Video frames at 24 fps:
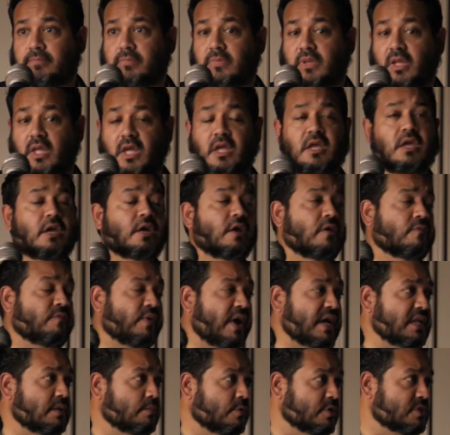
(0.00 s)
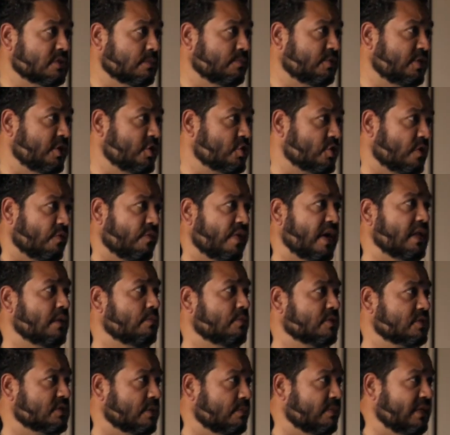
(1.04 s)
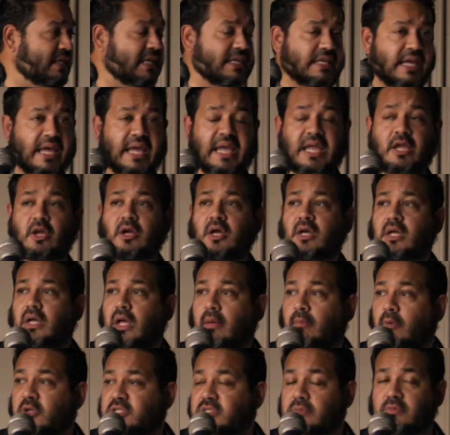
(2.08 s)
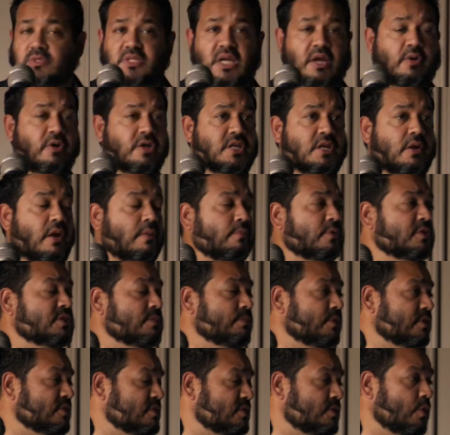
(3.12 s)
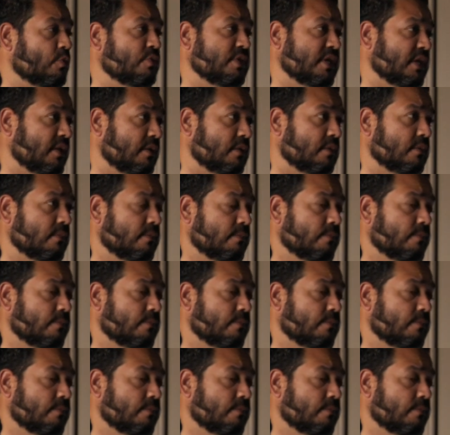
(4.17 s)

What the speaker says: Okay? Find a Muslim teacher, find a Muslim EA, a Muslim secretary, Muslim custodian.